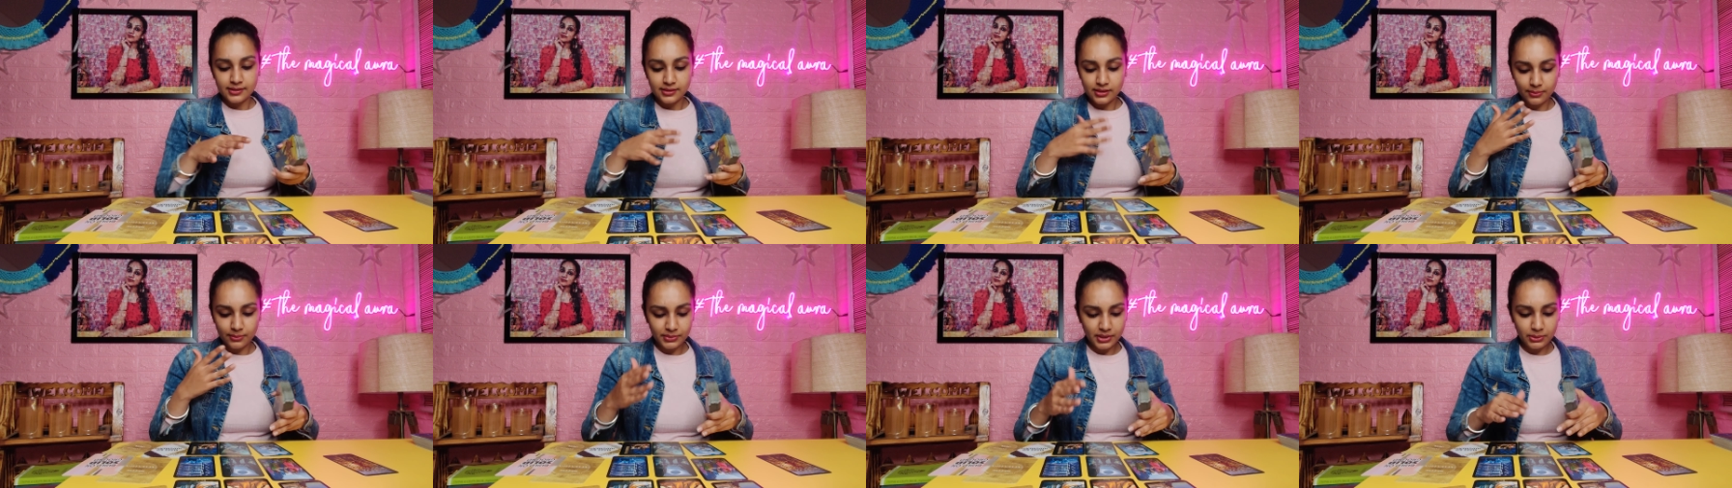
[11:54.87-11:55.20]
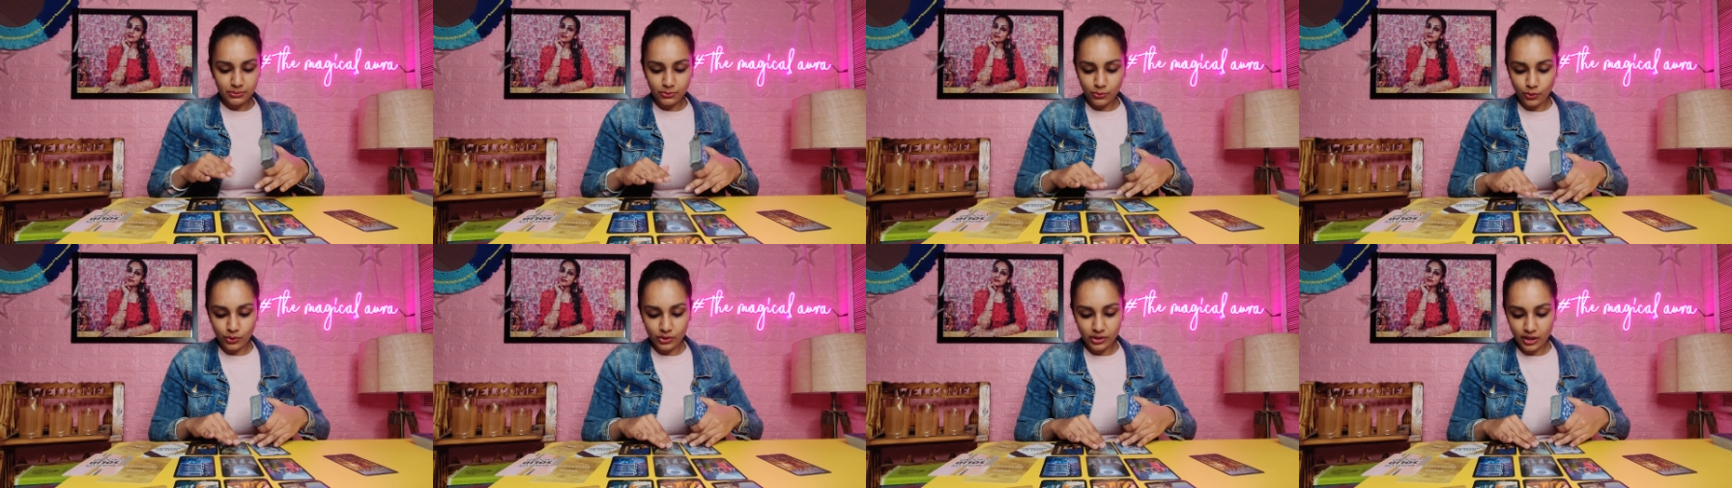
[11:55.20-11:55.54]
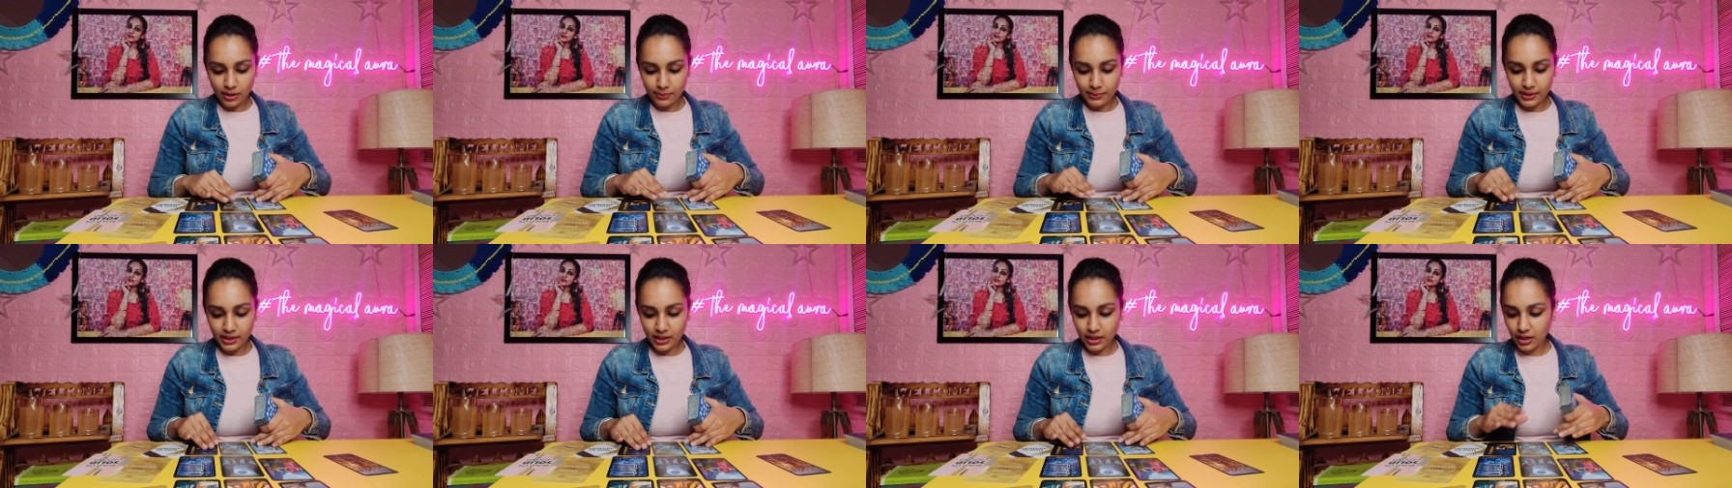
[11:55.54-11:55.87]
something more
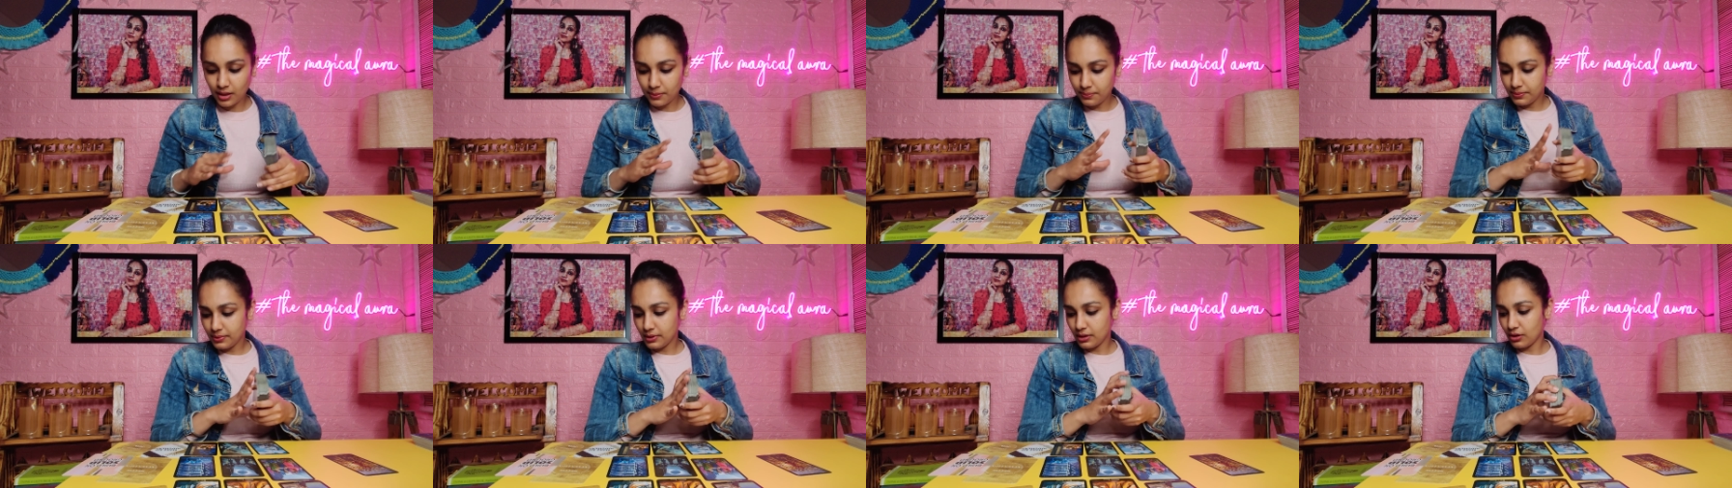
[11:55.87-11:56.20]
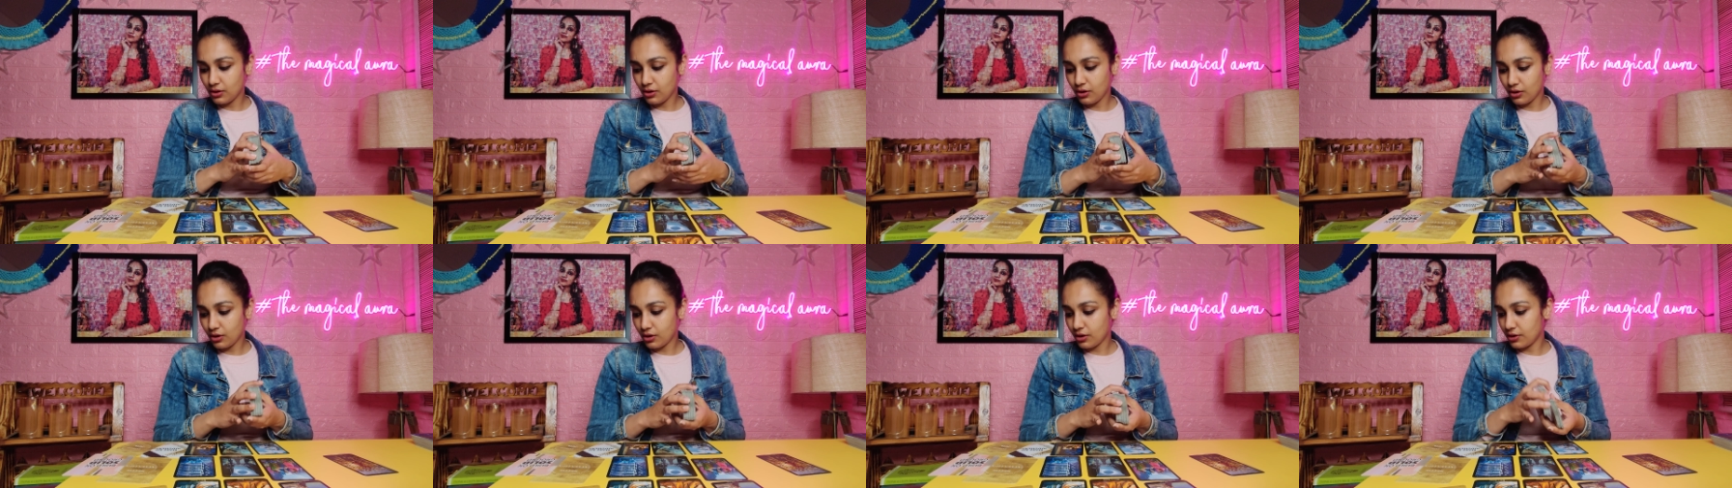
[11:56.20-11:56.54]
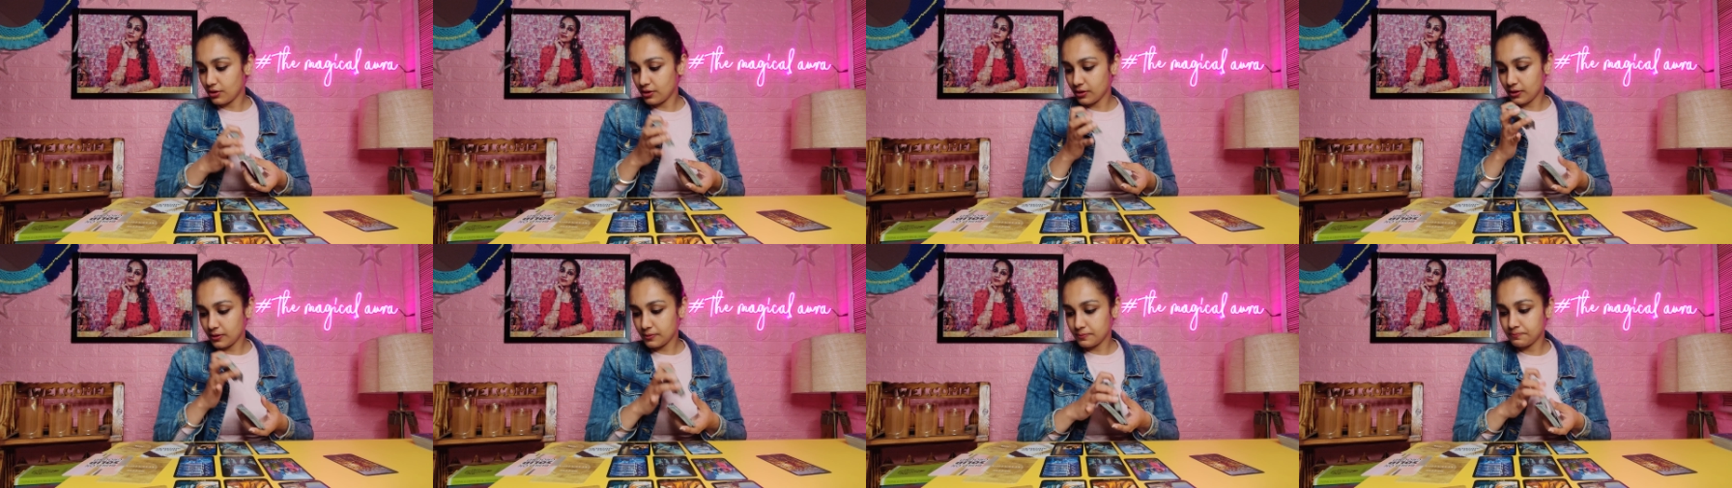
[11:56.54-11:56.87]
coming up, or
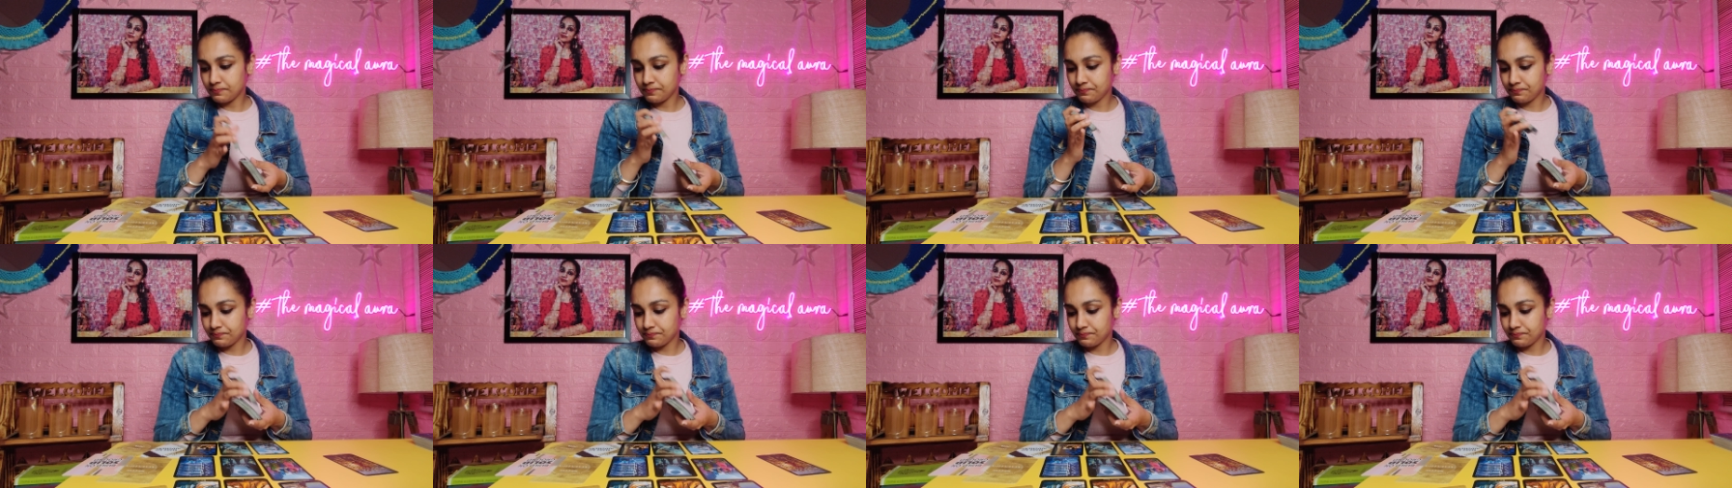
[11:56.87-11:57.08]
uh,